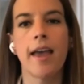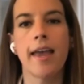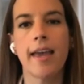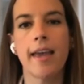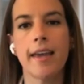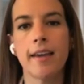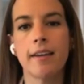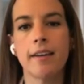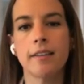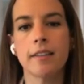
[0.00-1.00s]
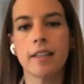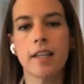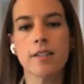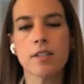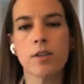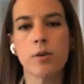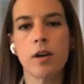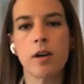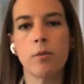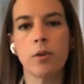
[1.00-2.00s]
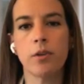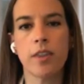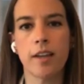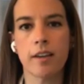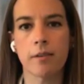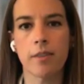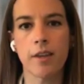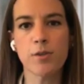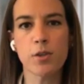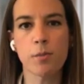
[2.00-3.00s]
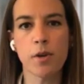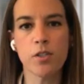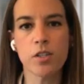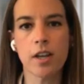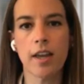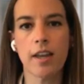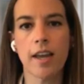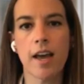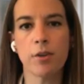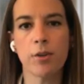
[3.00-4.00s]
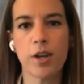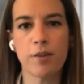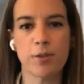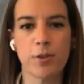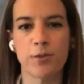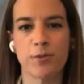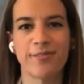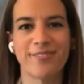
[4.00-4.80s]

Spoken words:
And let us know what you think. Thank you so much, and have a good afternoon.